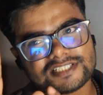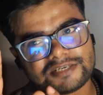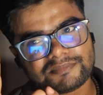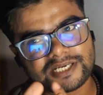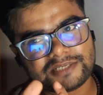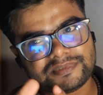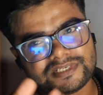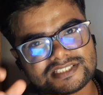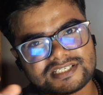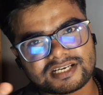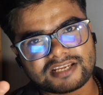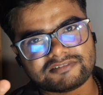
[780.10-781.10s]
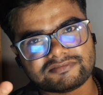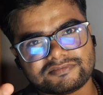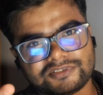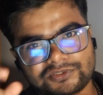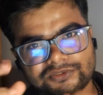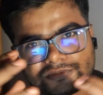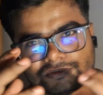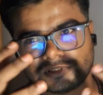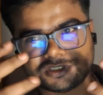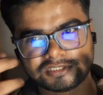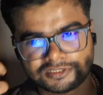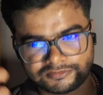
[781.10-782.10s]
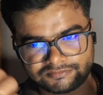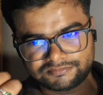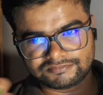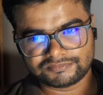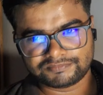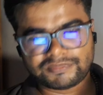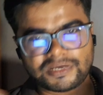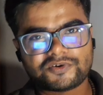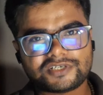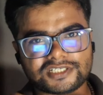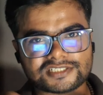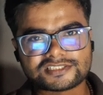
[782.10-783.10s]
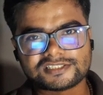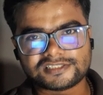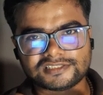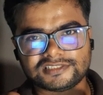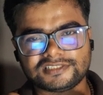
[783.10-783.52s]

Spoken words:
there might be a strife, power tussle,